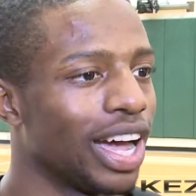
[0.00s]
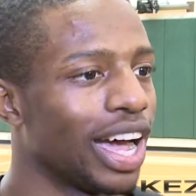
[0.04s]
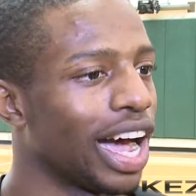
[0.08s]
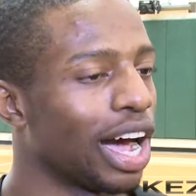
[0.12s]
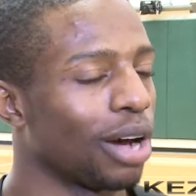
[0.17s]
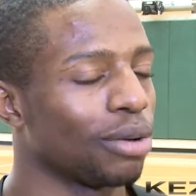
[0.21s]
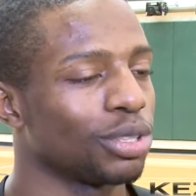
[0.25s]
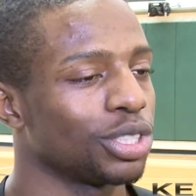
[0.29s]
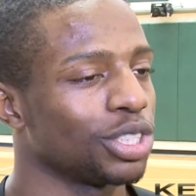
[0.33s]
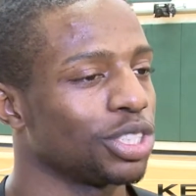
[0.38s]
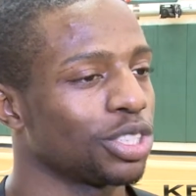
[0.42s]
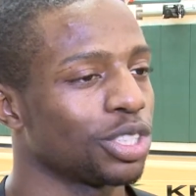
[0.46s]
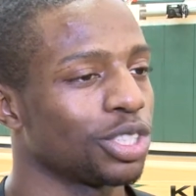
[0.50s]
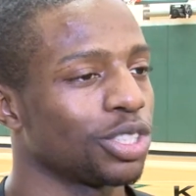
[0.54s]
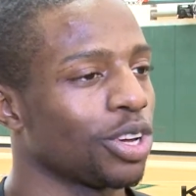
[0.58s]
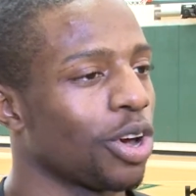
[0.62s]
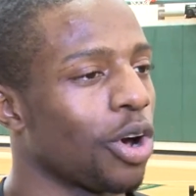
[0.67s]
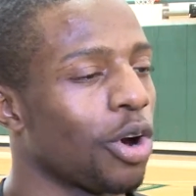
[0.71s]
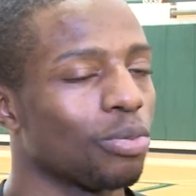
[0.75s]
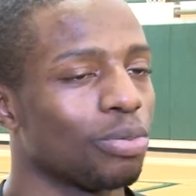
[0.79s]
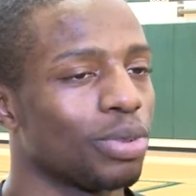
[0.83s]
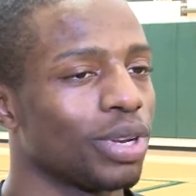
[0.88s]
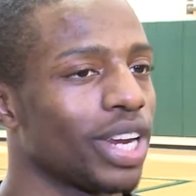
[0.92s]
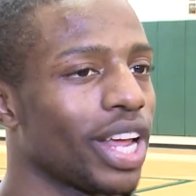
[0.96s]
I was just
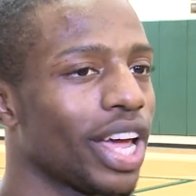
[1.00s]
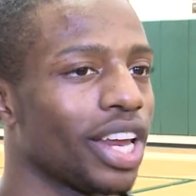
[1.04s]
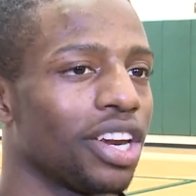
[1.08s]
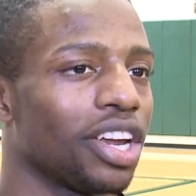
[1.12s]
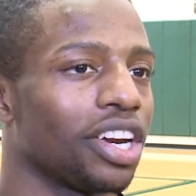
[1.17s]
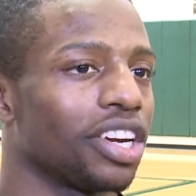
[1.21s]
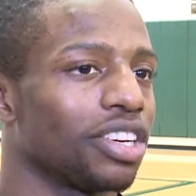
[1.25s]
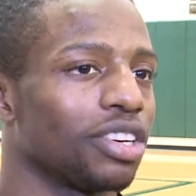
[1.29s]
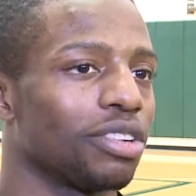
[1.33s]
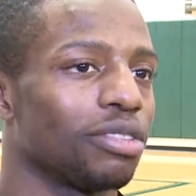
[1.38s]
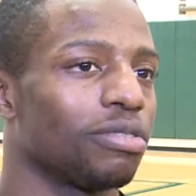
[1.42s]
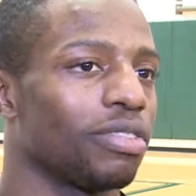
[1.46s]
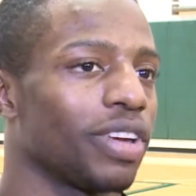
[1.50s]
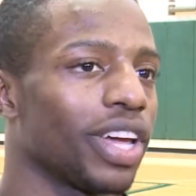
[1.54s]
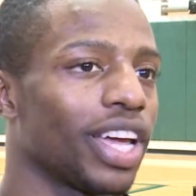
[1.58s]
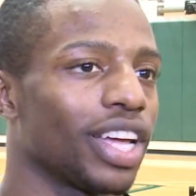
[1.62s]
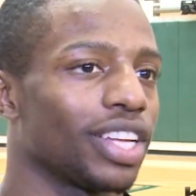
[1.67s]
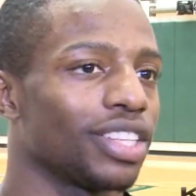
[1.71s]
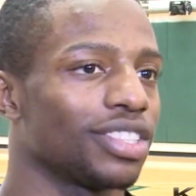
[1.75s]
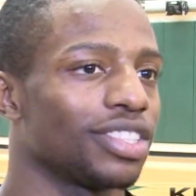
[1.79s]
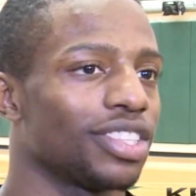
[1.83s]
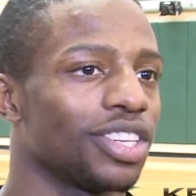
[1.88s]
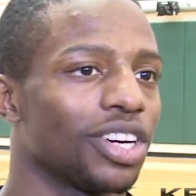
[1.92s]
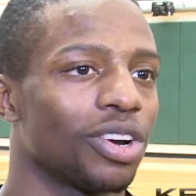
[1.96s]
hoping that none of the
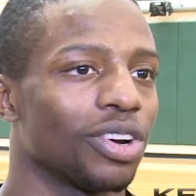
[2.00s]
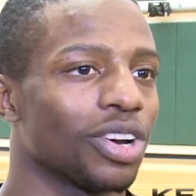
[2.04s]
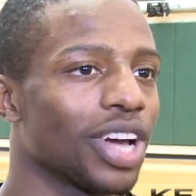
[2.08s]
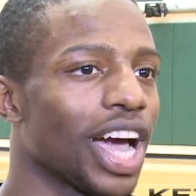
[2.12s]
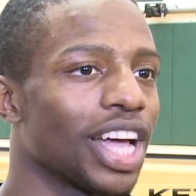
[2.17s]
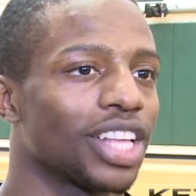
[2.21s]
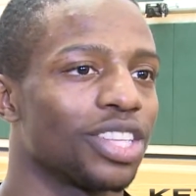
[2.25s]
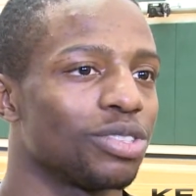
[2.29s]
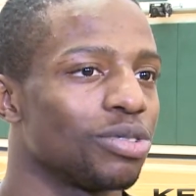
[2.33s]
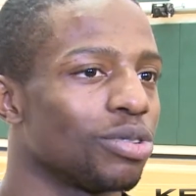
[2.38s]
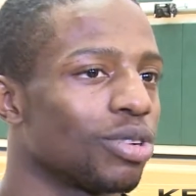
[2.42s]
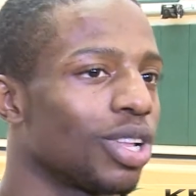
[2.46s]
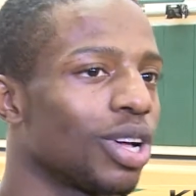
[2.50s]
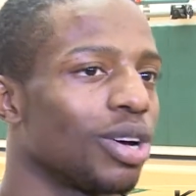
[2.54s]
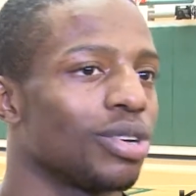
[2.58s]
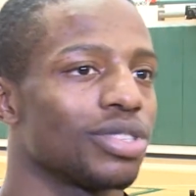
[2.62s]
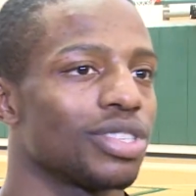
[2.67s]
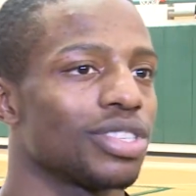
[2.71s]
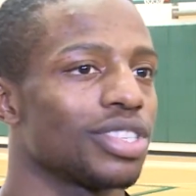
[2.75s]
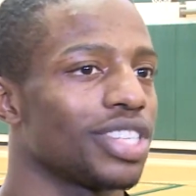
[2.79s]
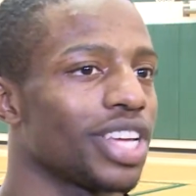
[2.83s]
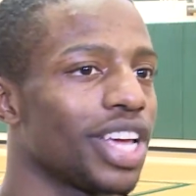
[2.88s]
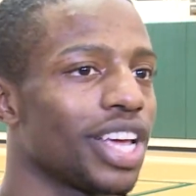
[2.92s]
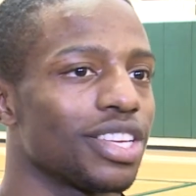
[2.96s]
fans, you know, got too close
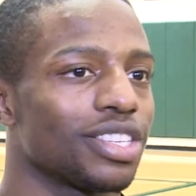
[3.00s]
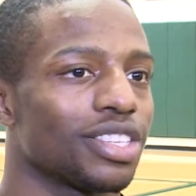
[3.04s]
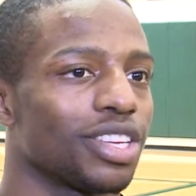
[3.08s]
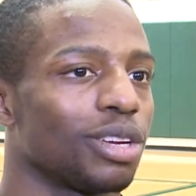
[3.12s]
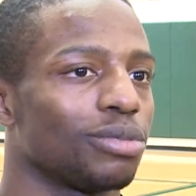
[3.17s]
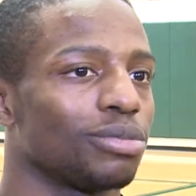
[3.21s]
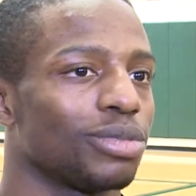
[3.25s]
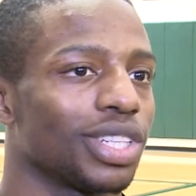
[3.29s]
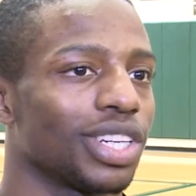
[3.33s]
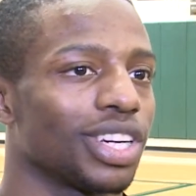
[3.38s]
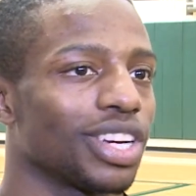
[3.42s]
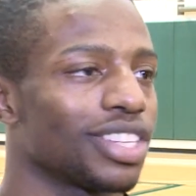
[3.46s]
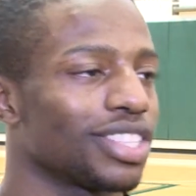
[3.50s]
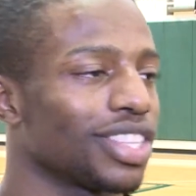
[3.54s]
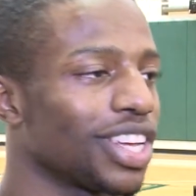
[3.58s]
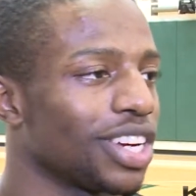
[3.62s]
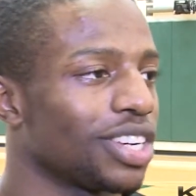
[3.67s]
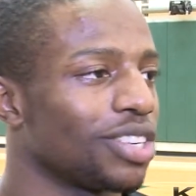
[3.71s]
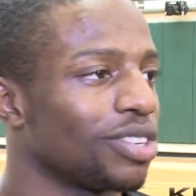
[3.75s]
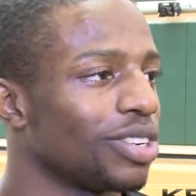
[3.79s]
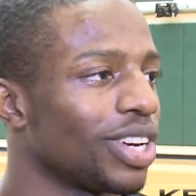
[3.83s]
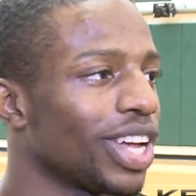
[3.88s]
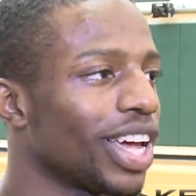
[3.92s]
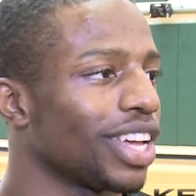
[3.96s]
and said something, because I
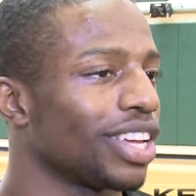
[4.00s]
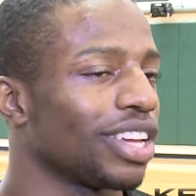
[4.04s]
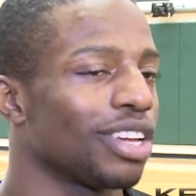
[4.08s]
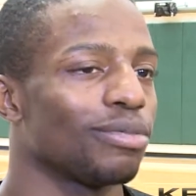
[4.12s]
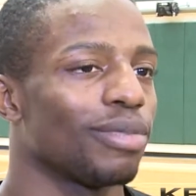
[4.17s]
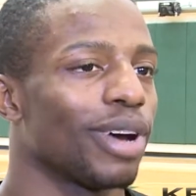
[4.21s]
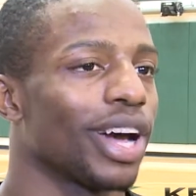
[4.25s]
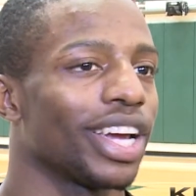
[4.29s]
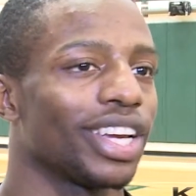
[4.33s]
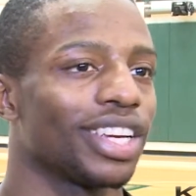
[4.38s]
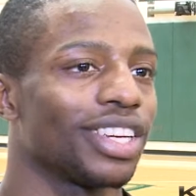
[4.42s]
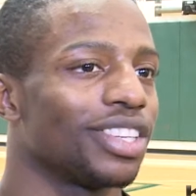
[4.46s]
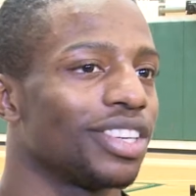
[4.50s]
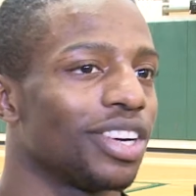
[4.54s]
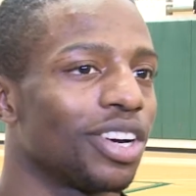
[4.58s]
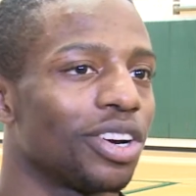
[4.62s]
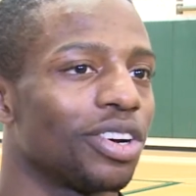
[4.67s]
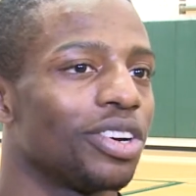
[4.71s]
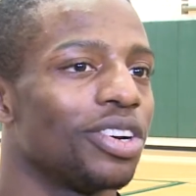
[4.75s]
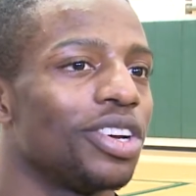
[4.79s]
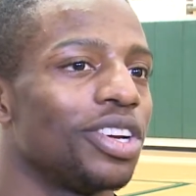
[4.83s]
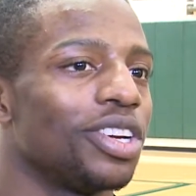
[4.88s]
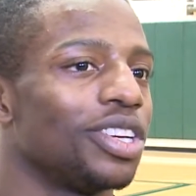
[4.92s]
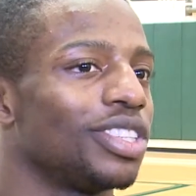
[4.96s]
knew that he might, you
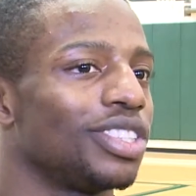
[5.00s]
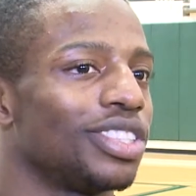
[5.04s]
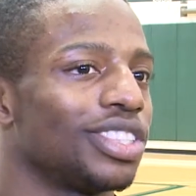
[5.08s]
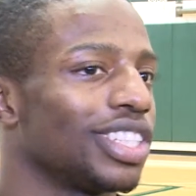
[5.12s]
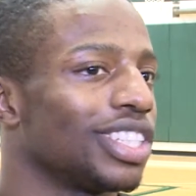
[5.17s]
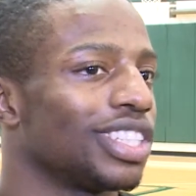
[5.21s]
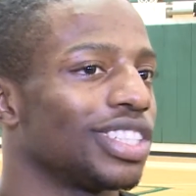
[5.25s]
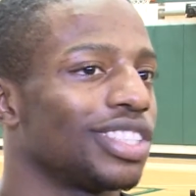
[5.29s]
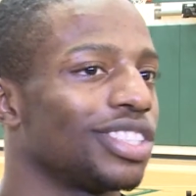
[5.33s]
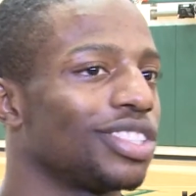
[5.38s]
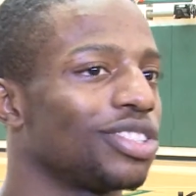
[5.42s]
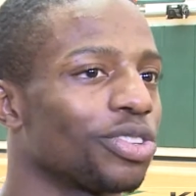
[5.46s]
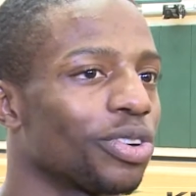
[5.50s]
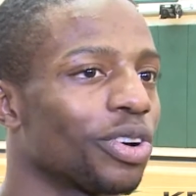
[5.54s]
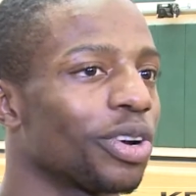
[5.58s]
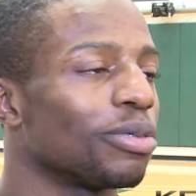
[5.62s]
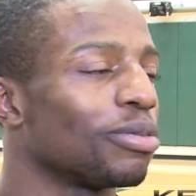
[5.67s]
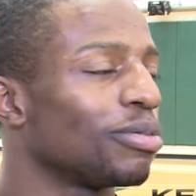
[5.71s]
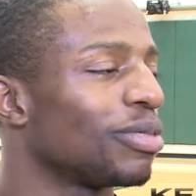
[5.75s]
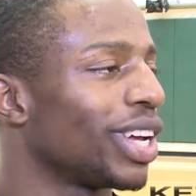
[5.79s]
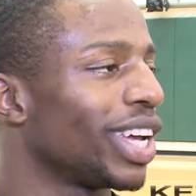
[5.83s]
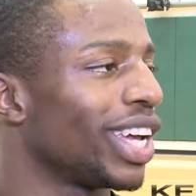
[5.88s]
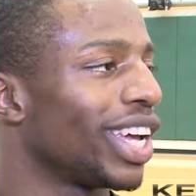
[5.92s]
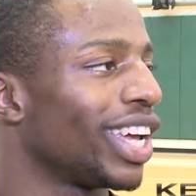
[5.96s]
know, just trip
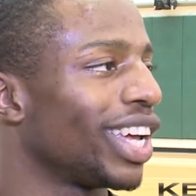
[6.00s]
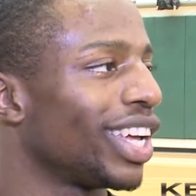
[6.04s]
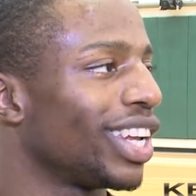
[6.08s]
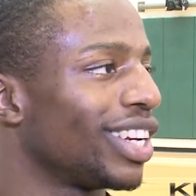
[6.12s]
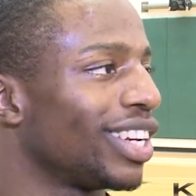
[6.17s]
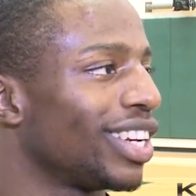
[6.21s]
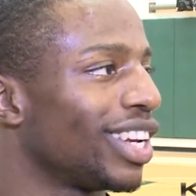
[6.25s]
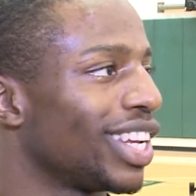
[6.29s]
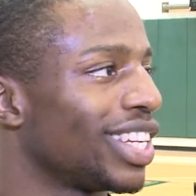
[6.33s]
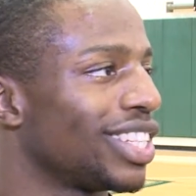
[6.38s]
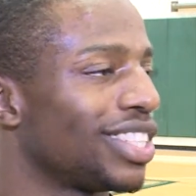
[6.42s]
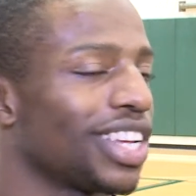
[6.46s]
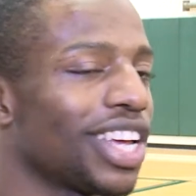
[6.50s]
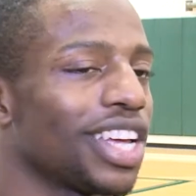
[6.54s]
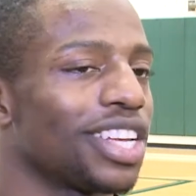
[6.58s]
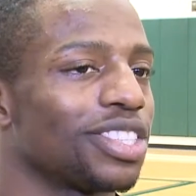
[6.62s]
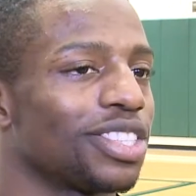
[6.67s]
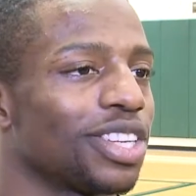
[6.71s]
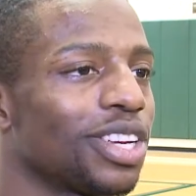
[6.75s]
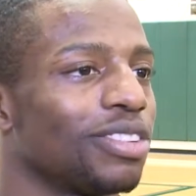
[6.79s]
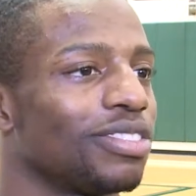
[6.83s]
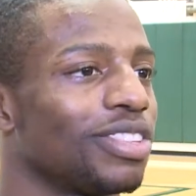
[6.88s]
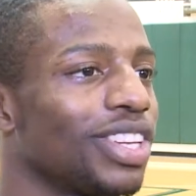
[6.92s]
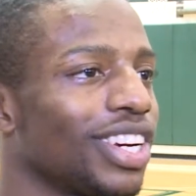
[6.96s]
and they said
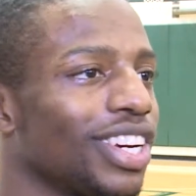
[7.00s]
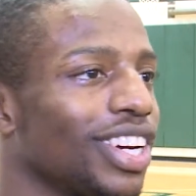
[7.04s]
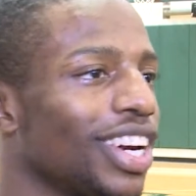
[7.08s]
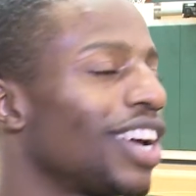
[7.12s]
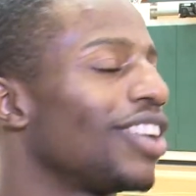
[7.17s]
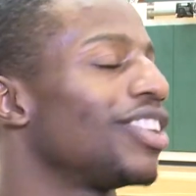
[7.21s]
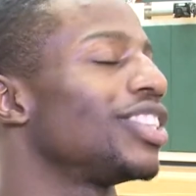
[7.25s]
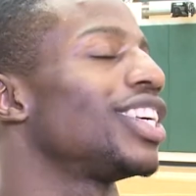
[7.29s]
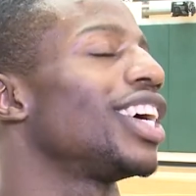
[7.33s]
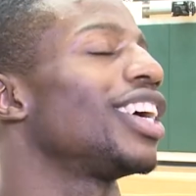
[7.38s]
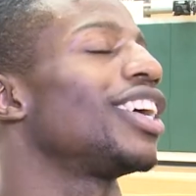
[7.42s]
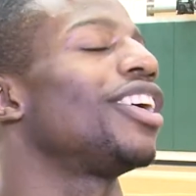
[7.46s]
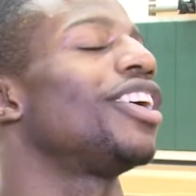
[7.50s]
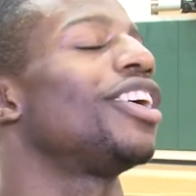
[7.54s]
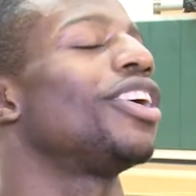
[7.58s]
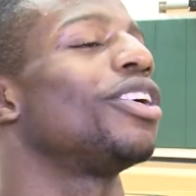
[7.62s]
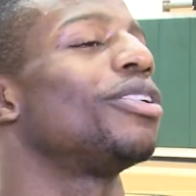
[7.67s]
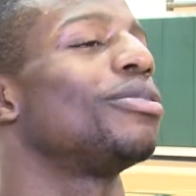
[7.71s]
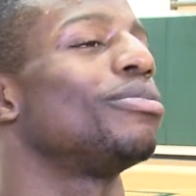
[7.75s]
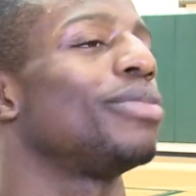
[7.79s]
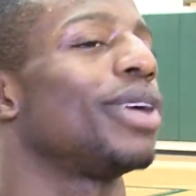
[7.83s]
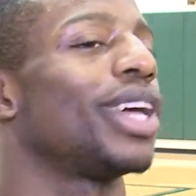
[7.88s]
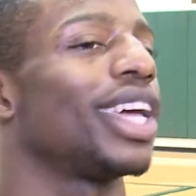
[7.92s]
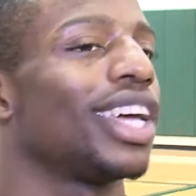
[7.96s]
something, and I was like,
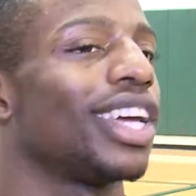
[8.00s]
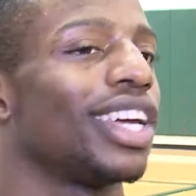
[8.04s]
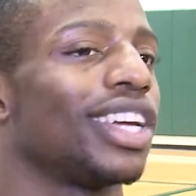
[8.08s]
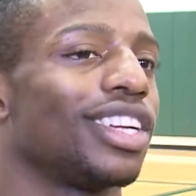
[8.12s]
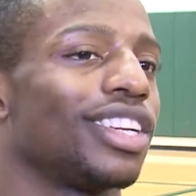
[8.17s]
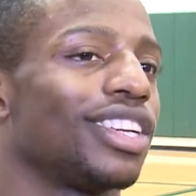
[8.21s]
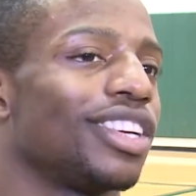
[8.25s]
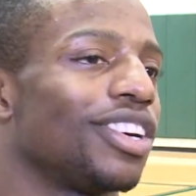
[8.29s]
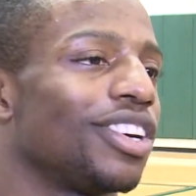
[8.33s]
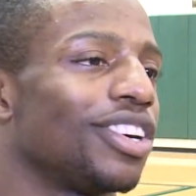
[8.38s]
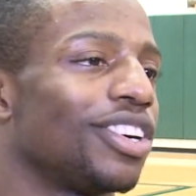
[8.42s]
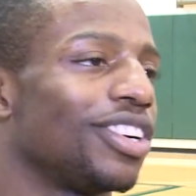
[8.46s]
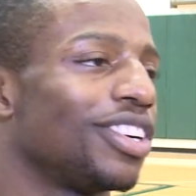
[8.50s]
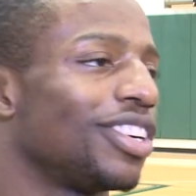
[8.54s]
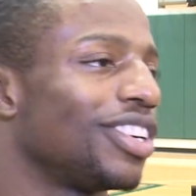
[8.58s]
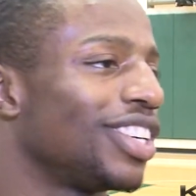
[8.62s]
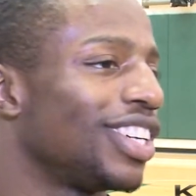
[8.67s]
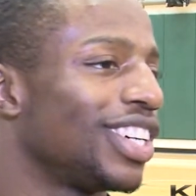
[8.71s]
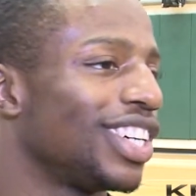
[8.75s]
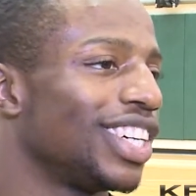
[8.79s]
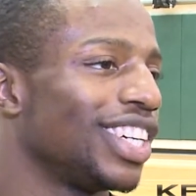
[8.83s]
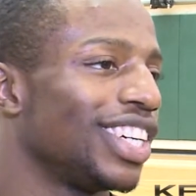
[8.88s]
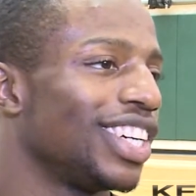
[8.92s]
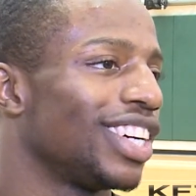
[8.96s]
oh man, no,
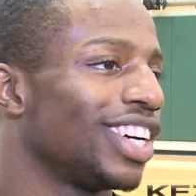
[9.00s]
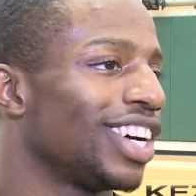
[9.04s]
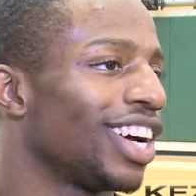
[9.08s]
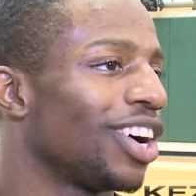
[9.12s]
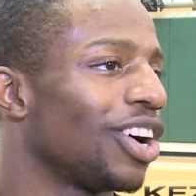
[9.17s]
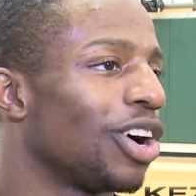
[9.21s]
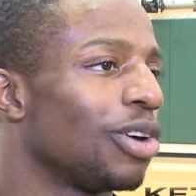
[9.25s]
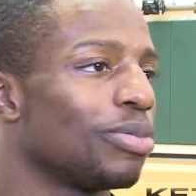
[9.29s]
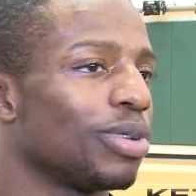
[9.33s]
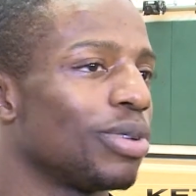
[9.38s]
I hope